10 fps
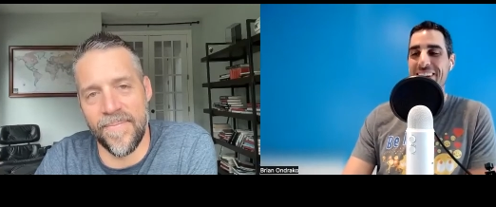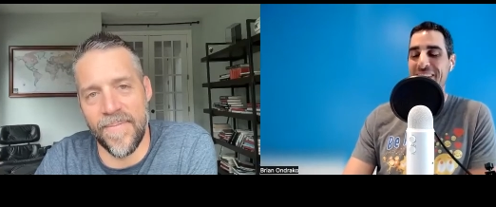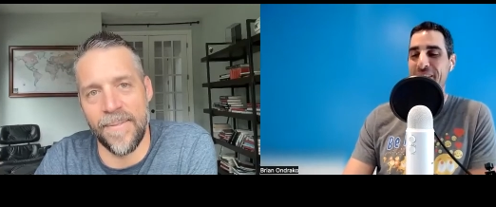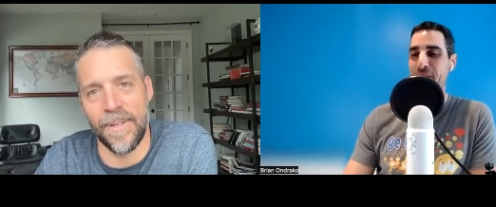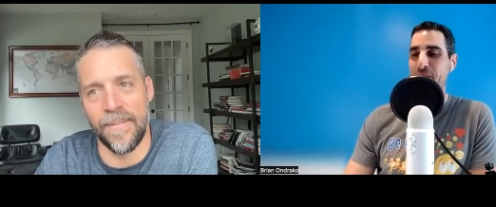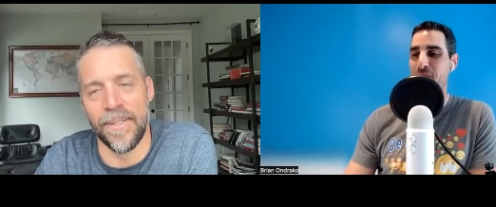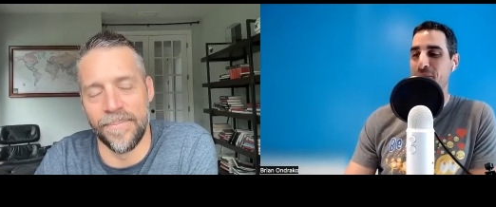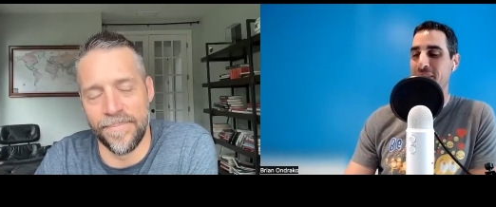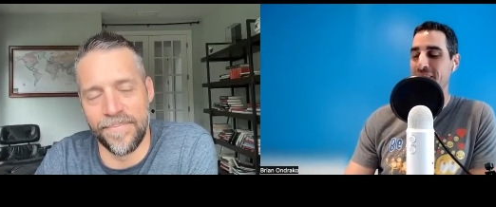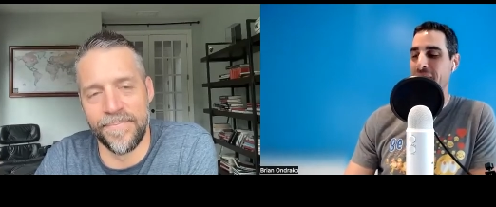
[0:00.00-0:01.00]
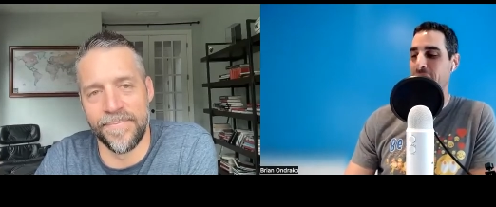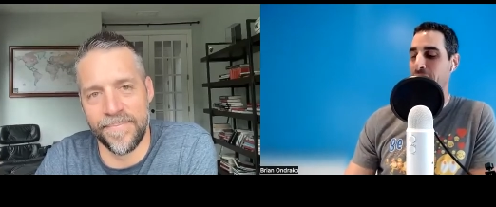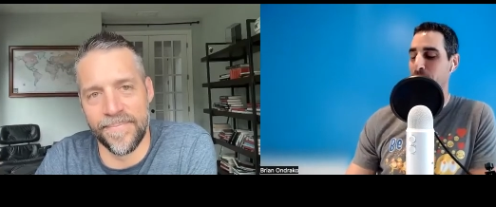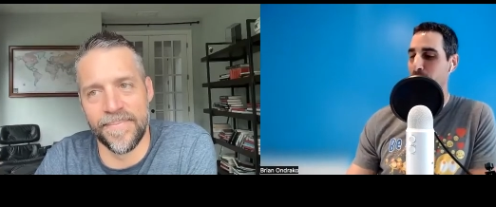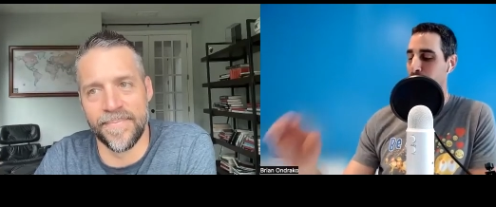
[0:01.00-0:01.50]
Speaker 1: Um, I, I,
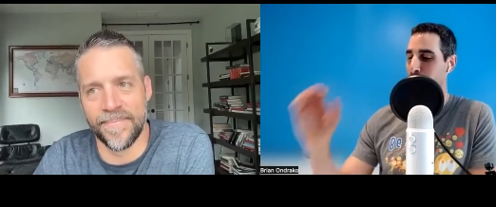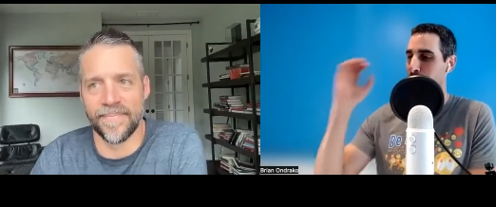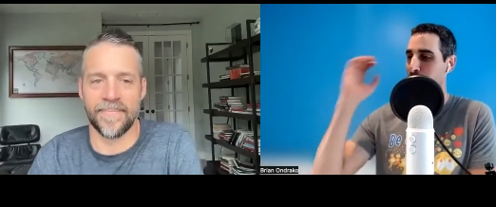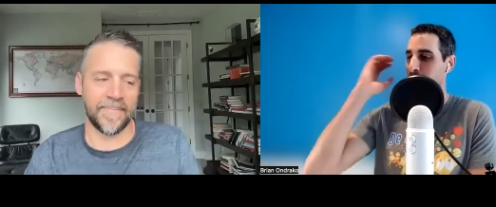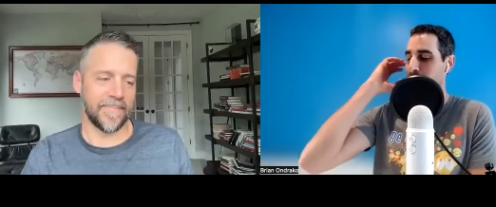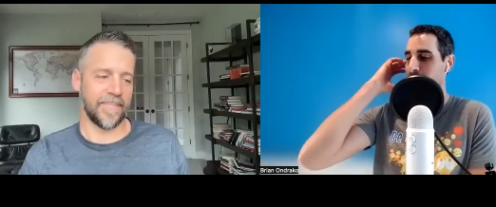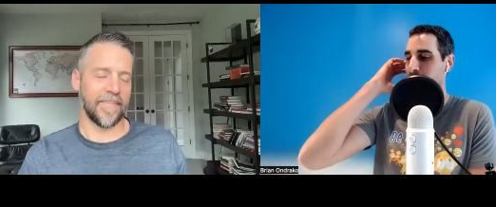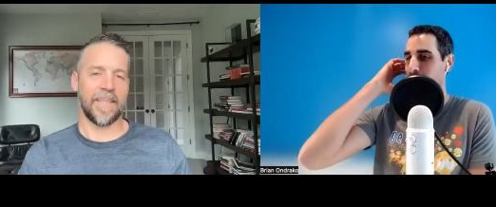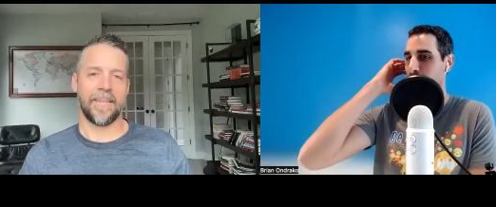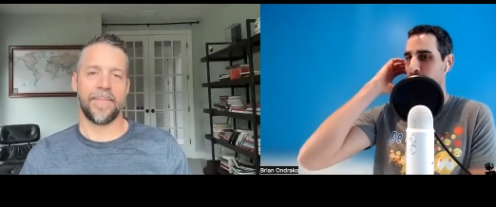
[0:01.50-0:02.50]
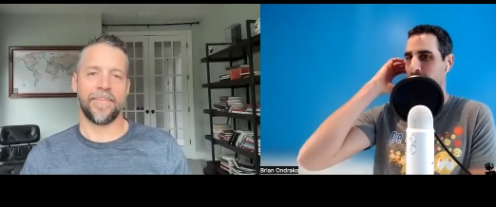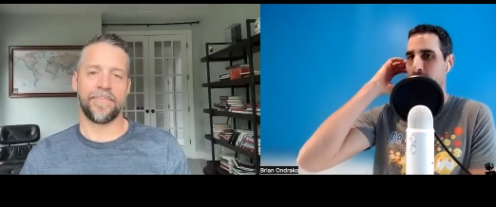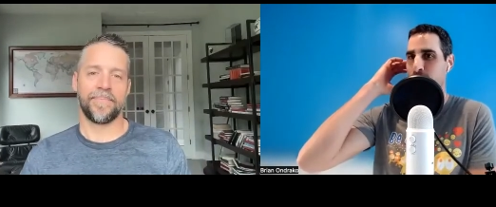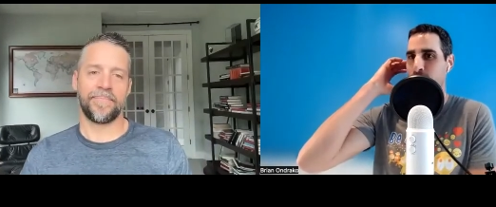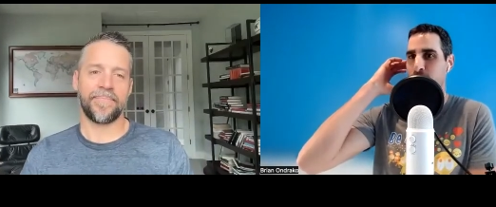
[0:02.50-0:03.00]
really appreciate it. this is a, a, great
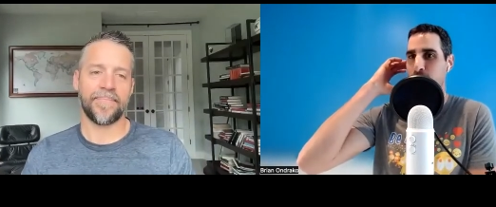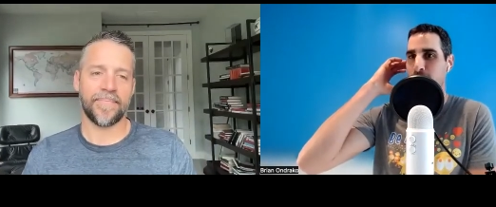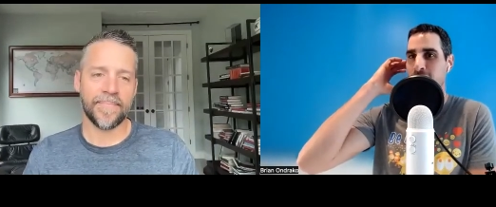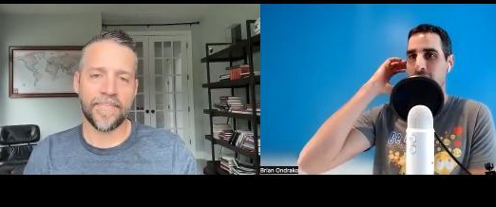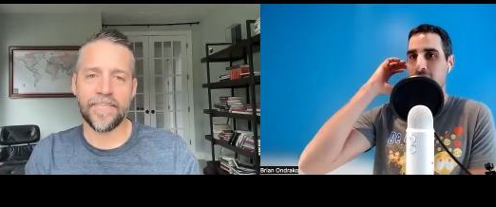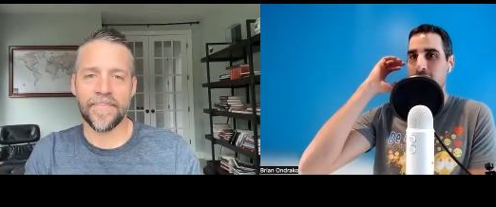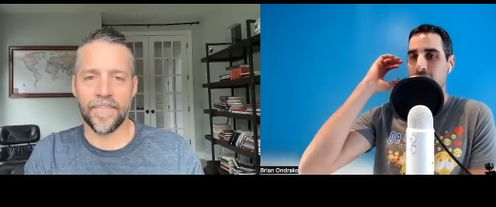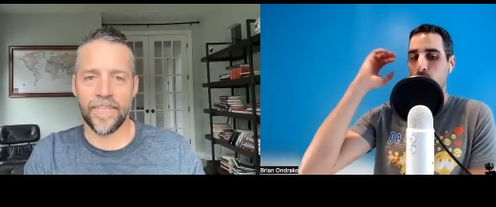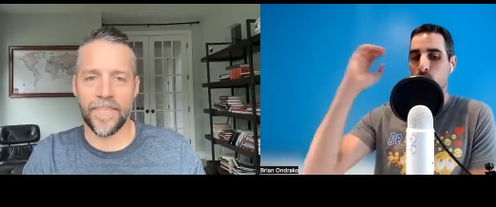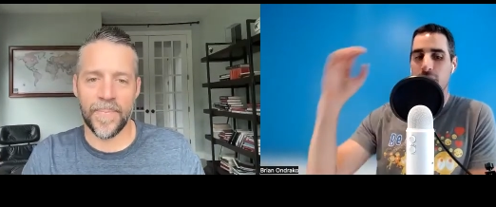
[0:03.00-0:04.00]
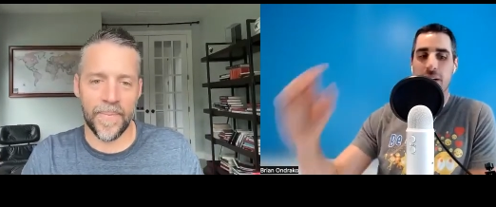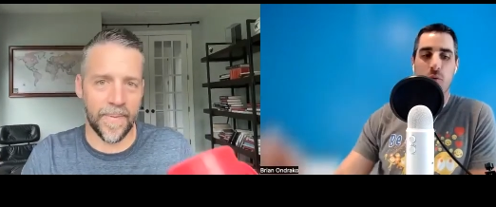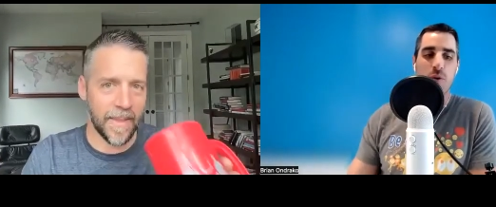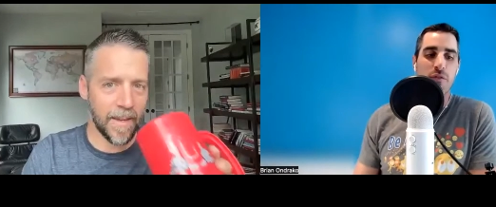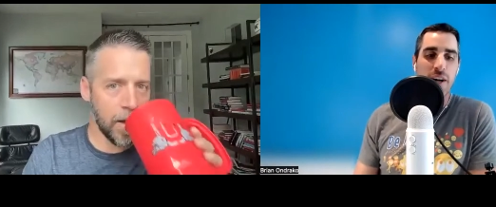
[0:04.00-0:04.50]
conversation. Where can
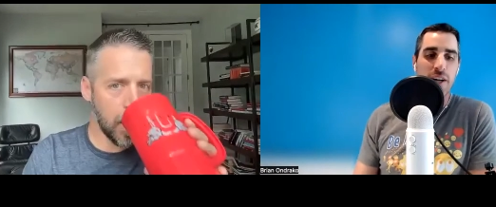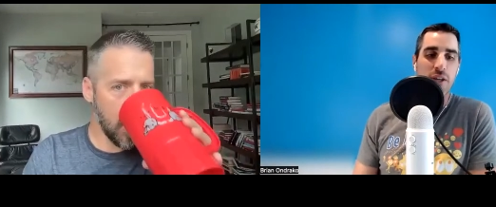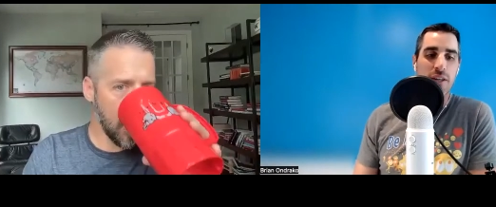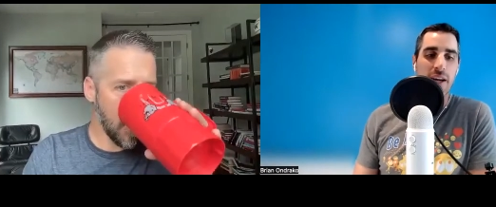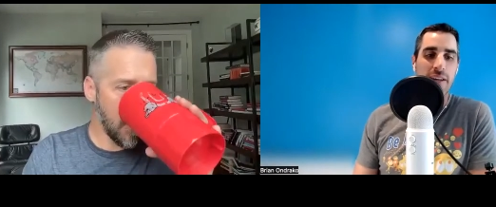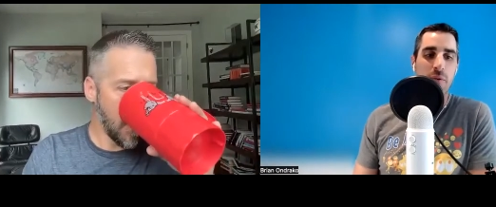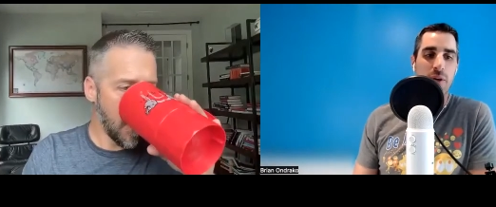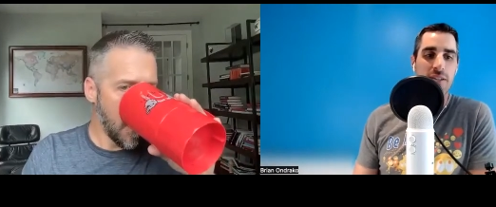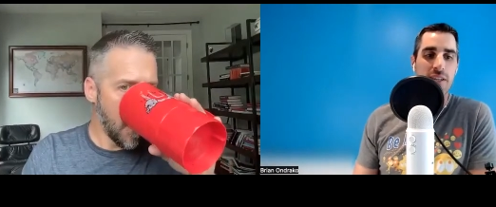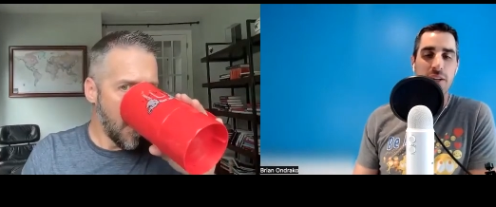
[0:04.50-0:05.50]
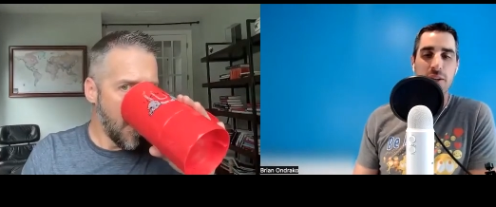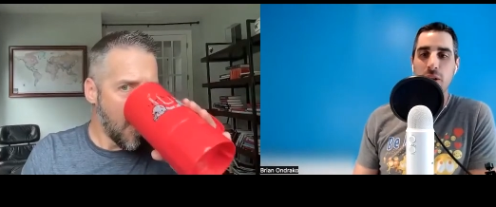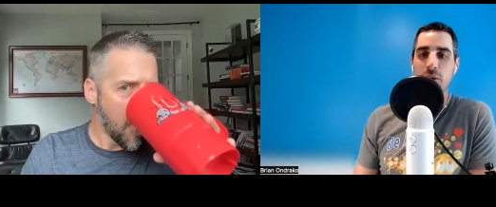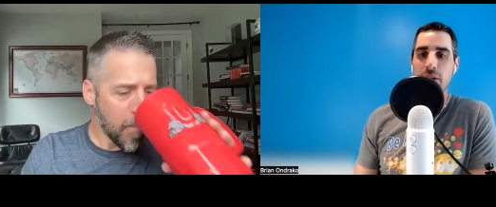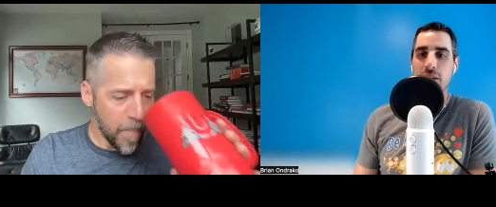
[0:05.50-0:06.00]
everyone find you online? They want to say
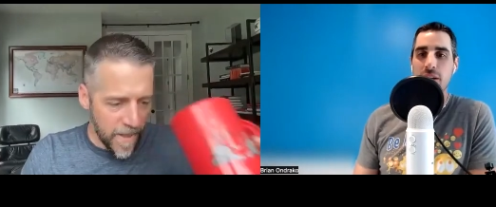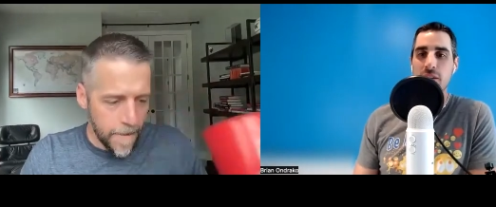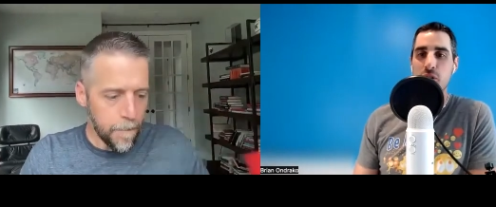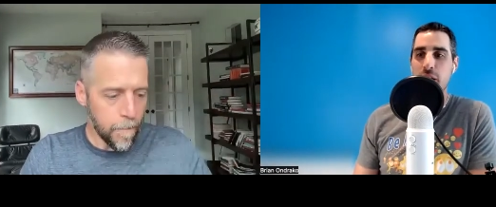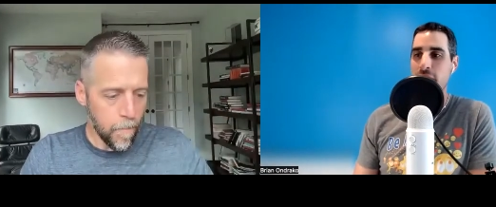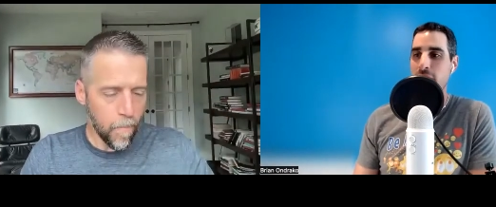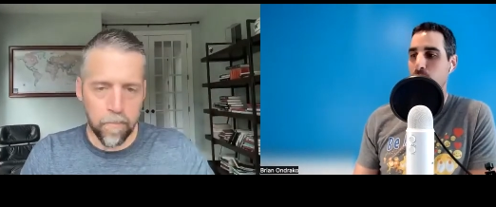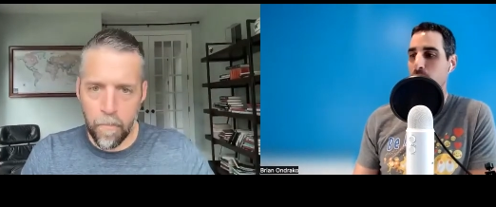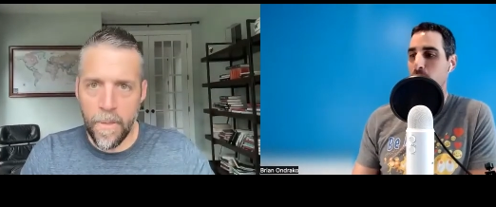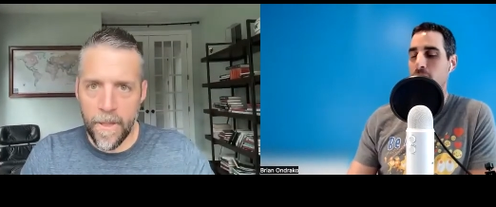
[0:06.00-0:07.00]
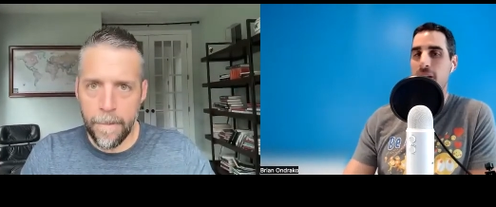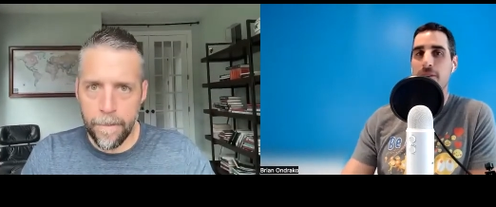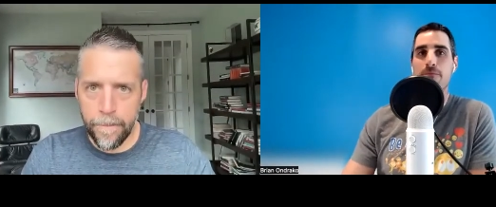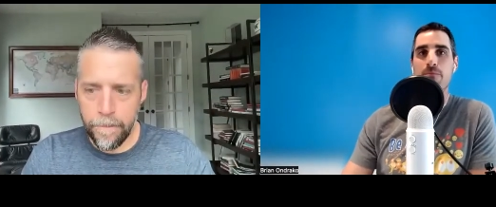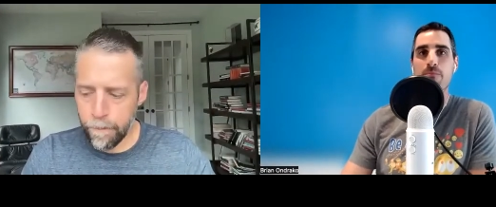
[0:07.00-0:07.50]
hello. Any any shout out to a
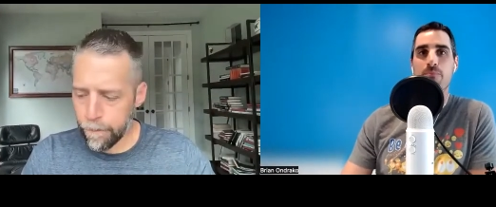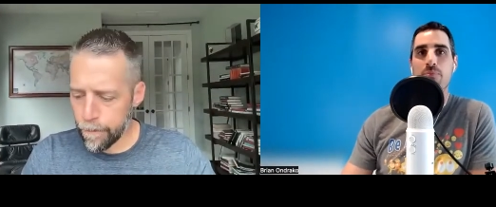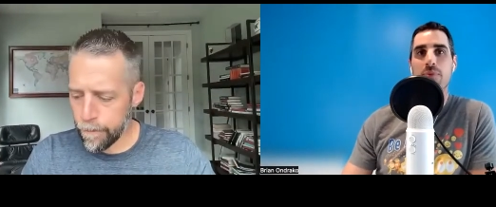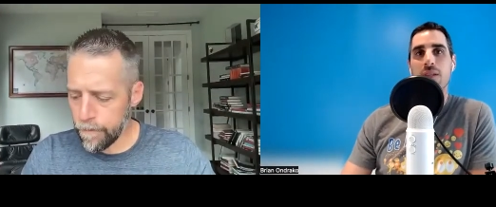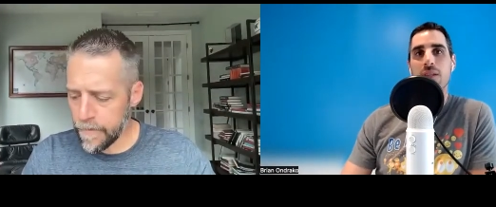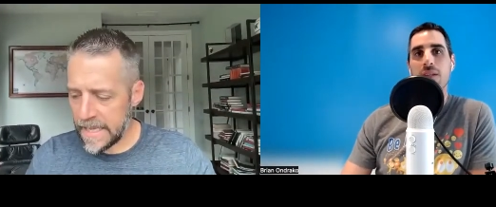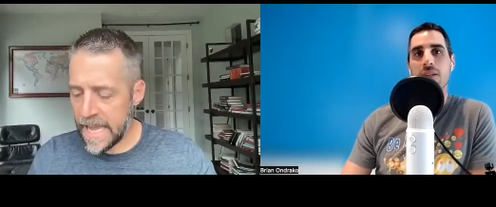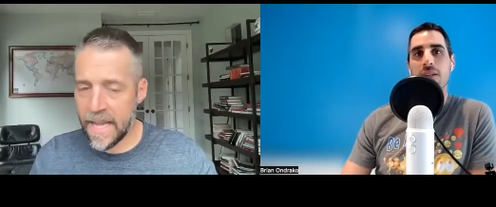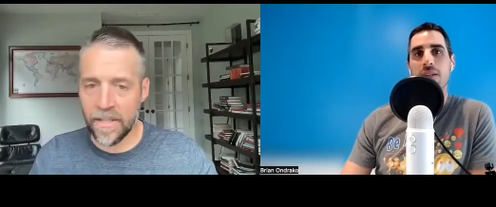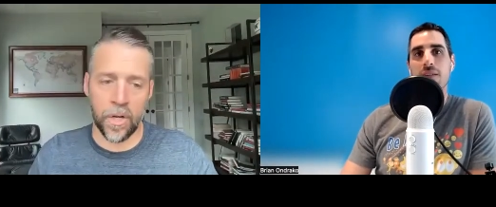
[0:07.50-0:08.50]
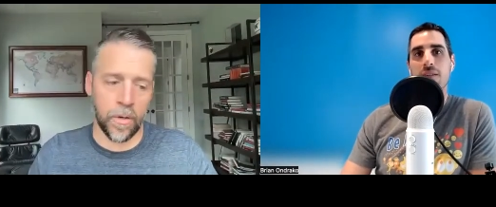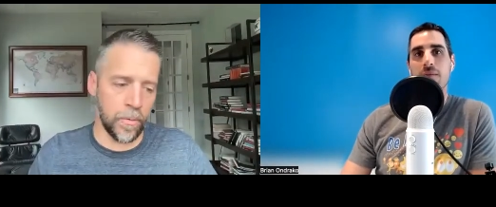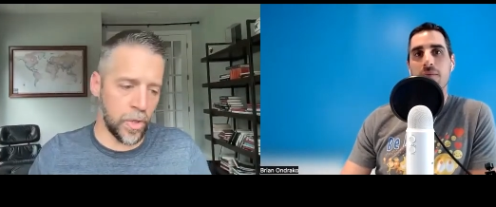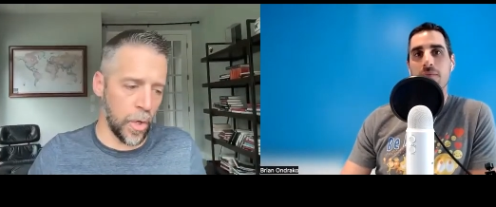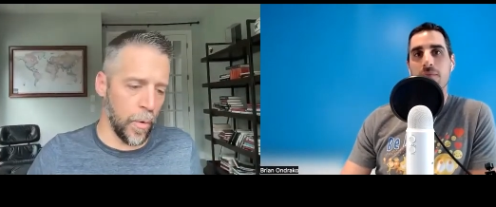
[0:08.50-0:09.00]
spot?
Speaker 2: Yeah. So
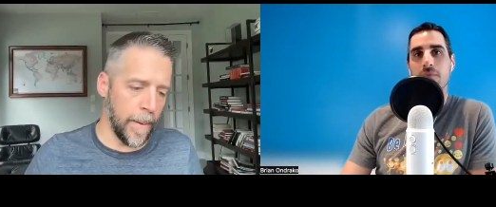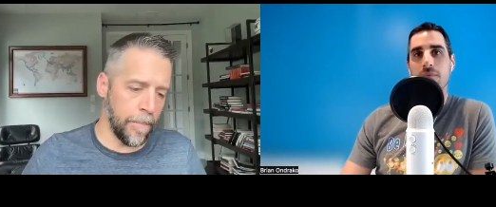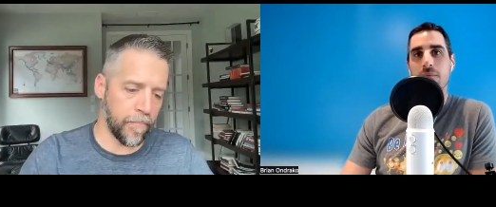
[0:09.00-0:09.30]
so um,